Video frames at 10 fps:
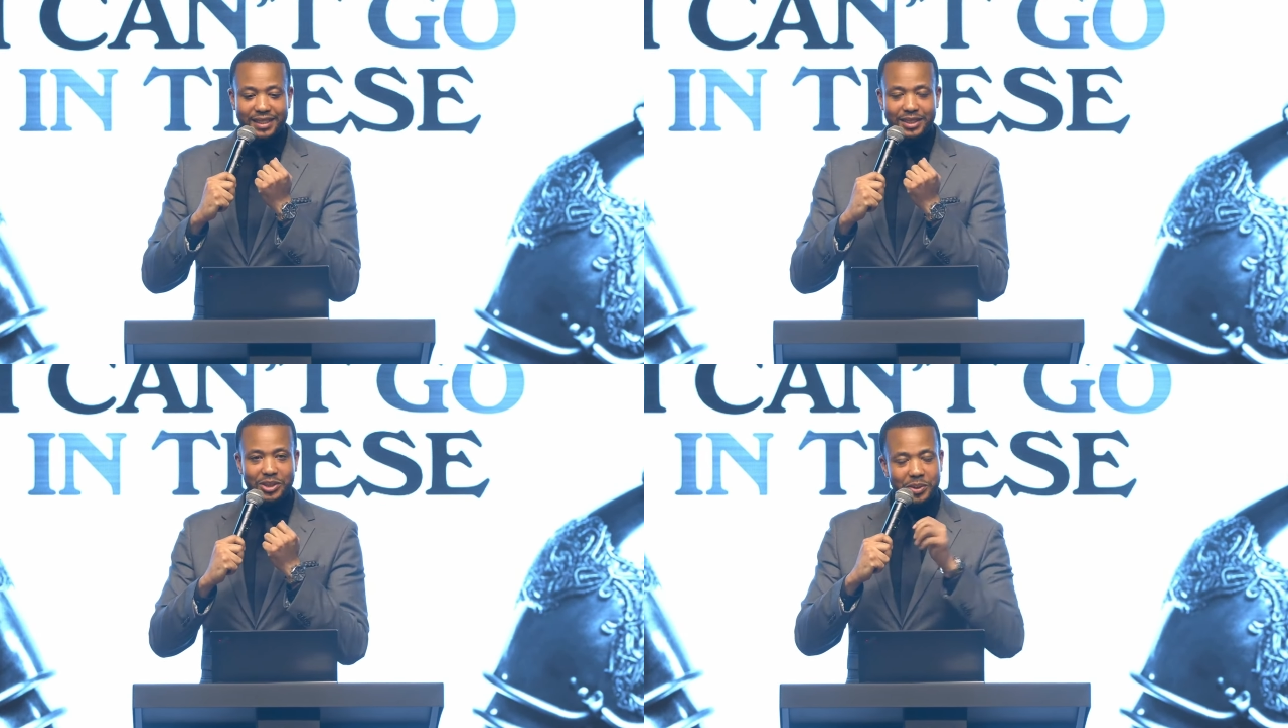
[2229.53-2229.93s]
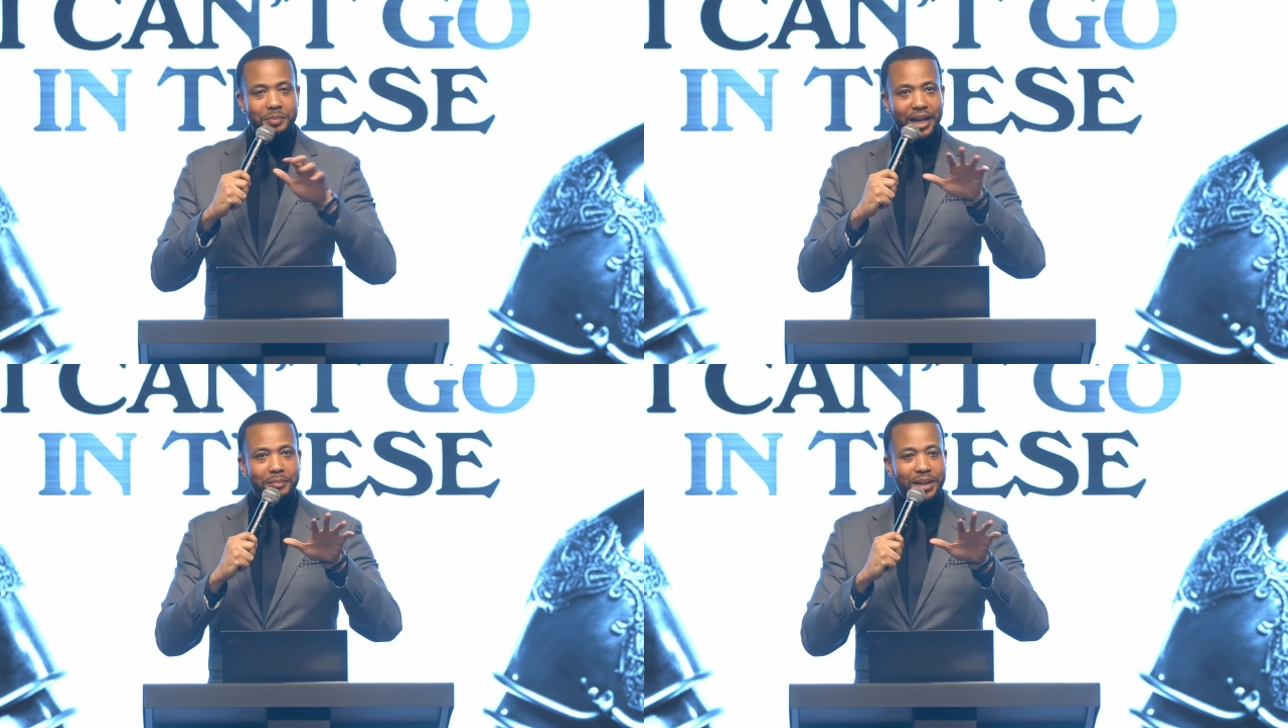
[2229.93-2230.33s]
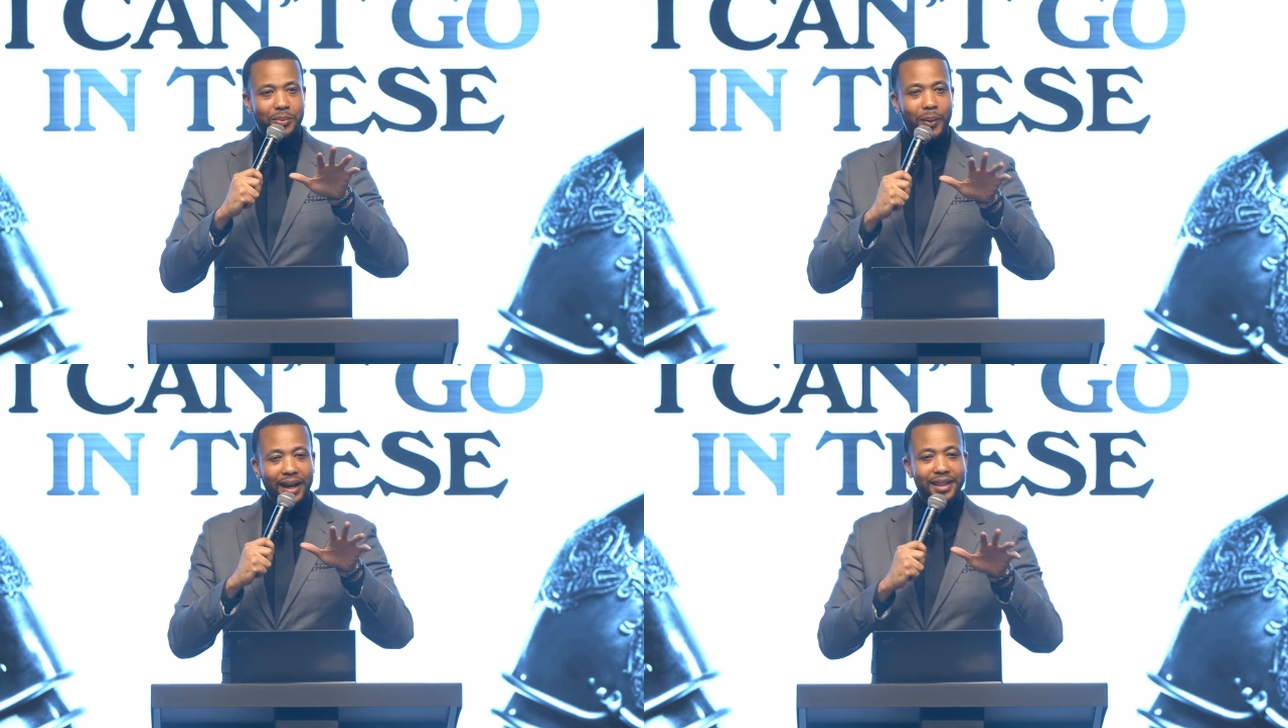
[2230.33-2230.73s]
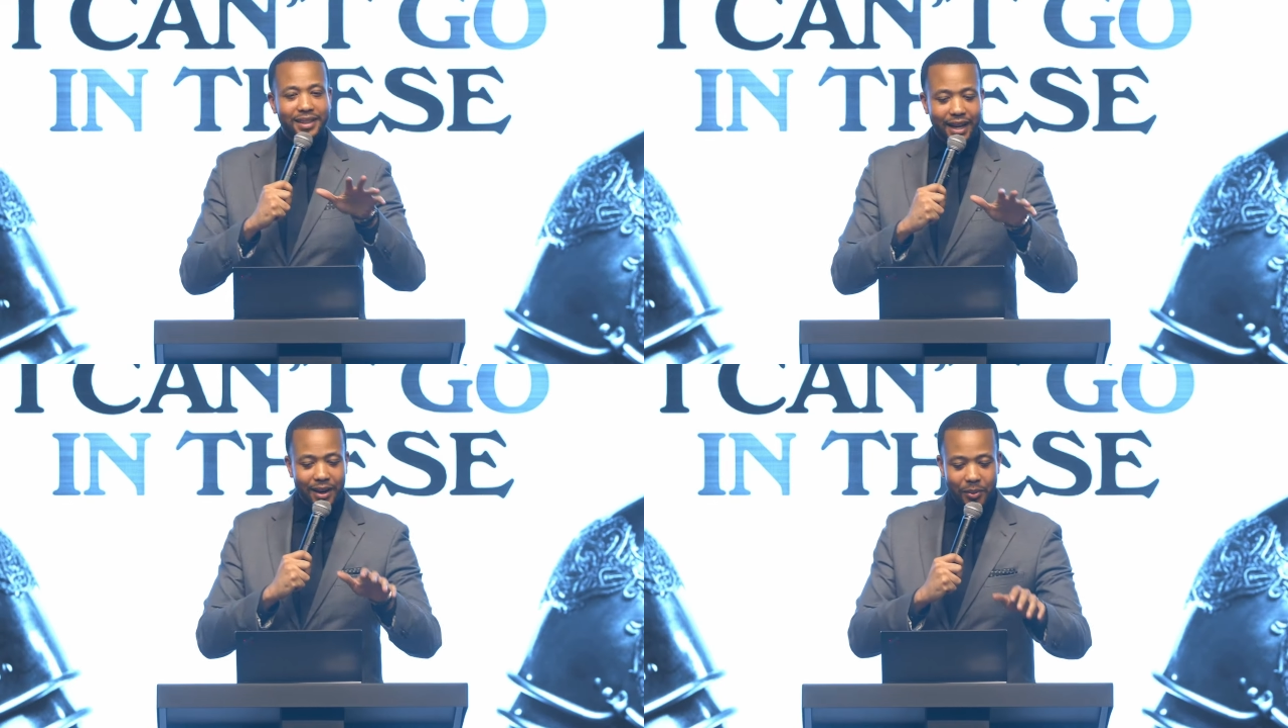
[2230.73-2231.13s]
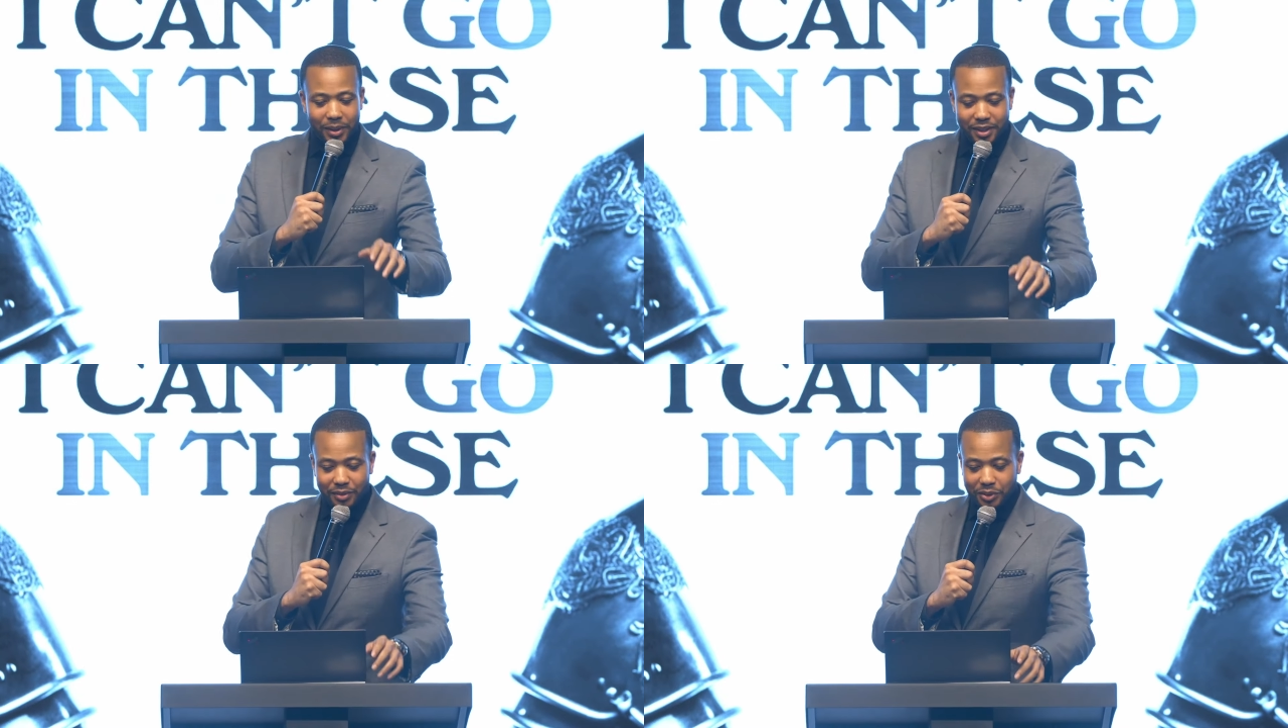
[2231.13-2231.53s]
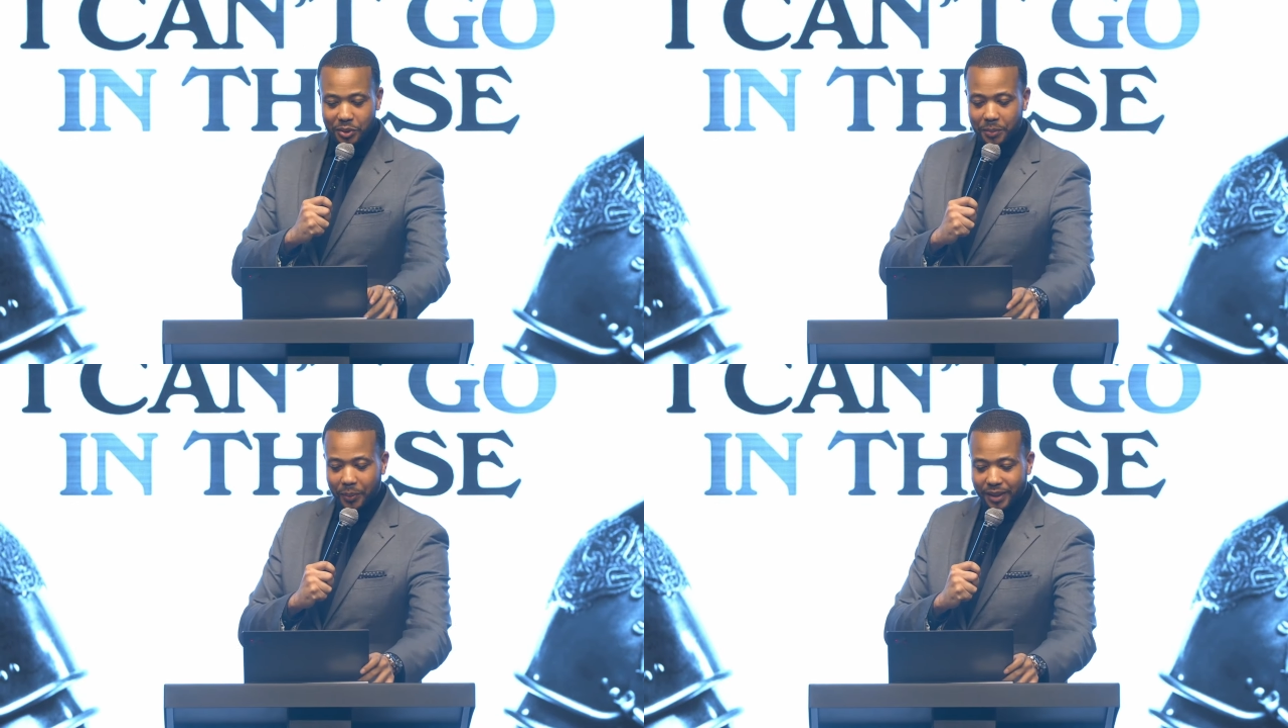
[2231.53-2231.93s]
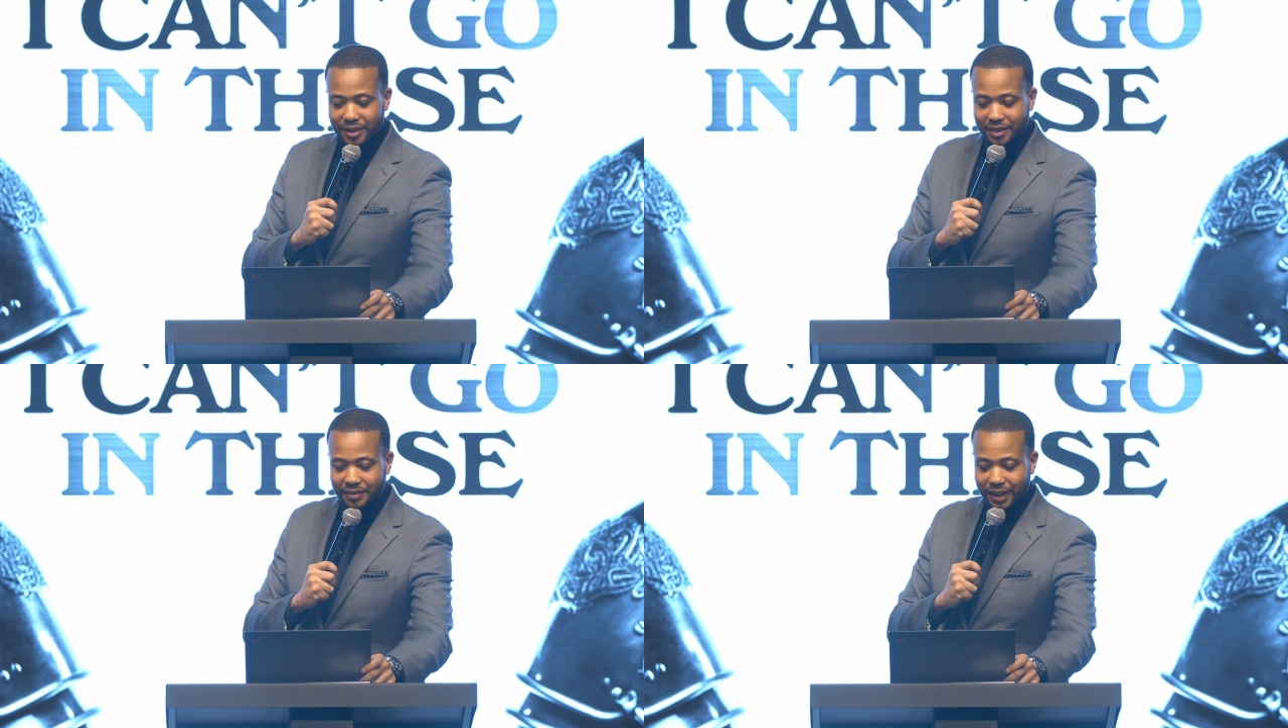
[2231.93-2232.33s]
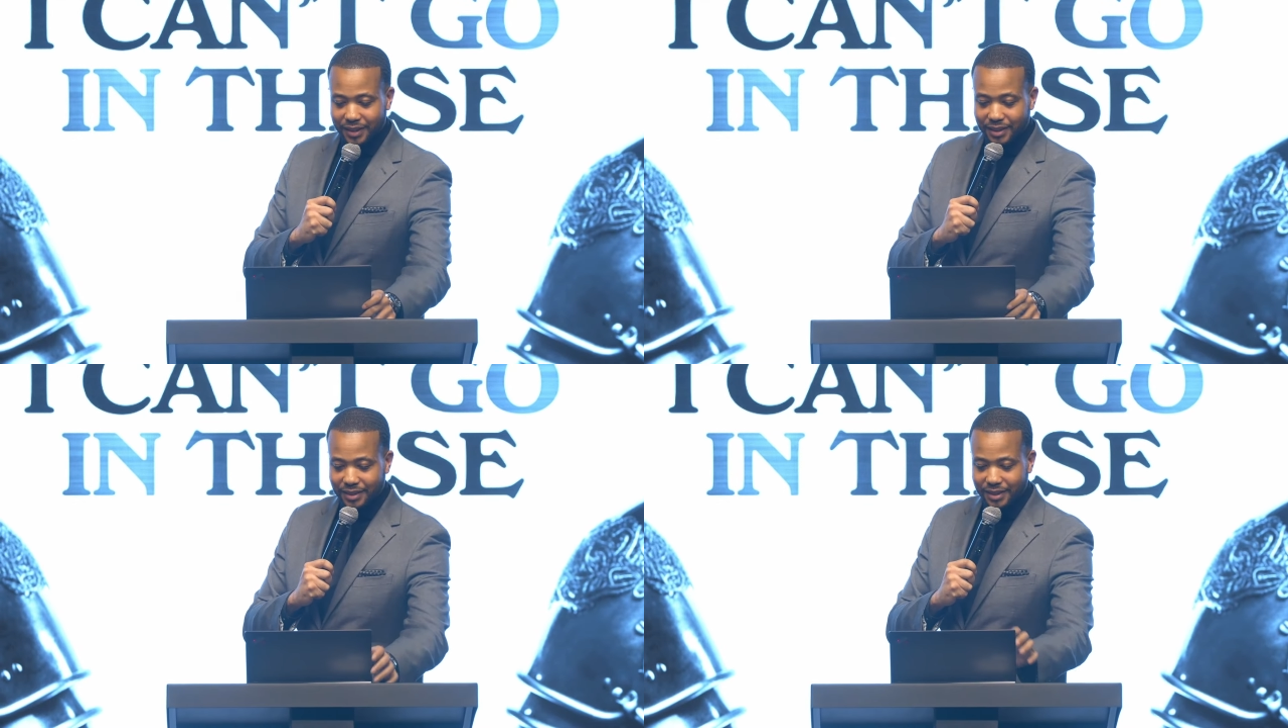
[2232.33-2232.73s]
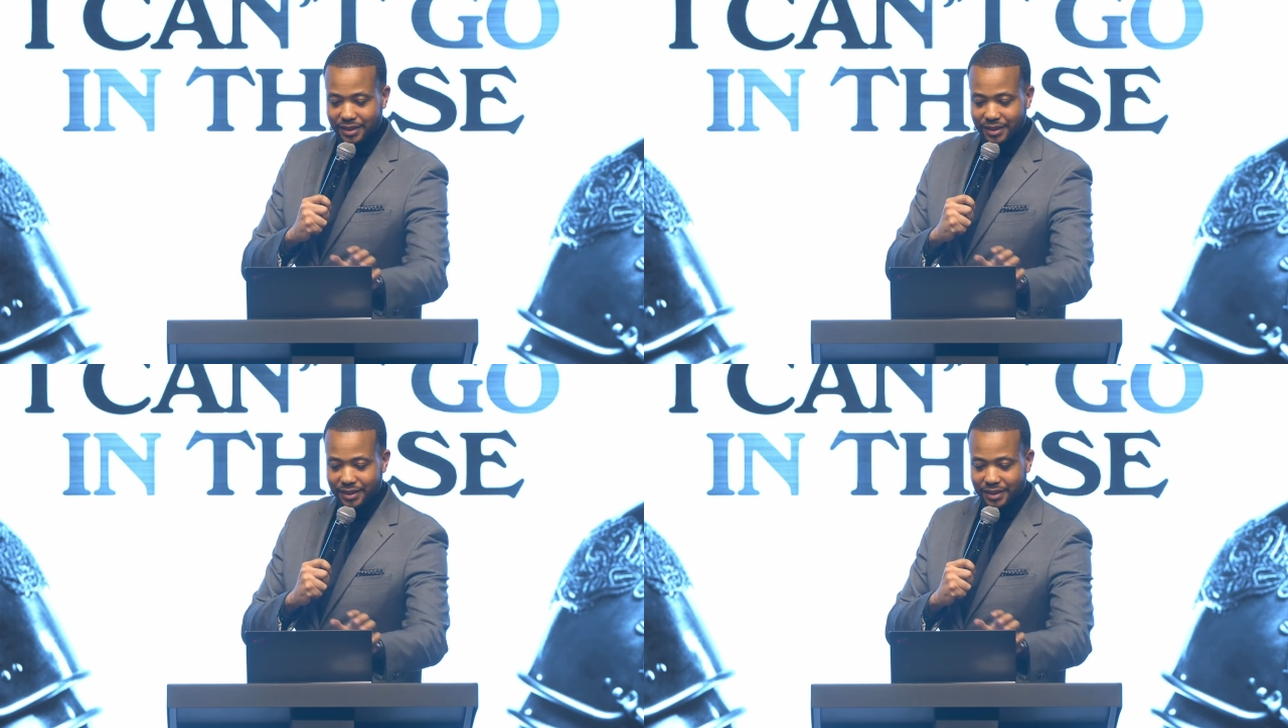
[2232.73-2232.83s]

you may be weighted down with the viewpoints of others,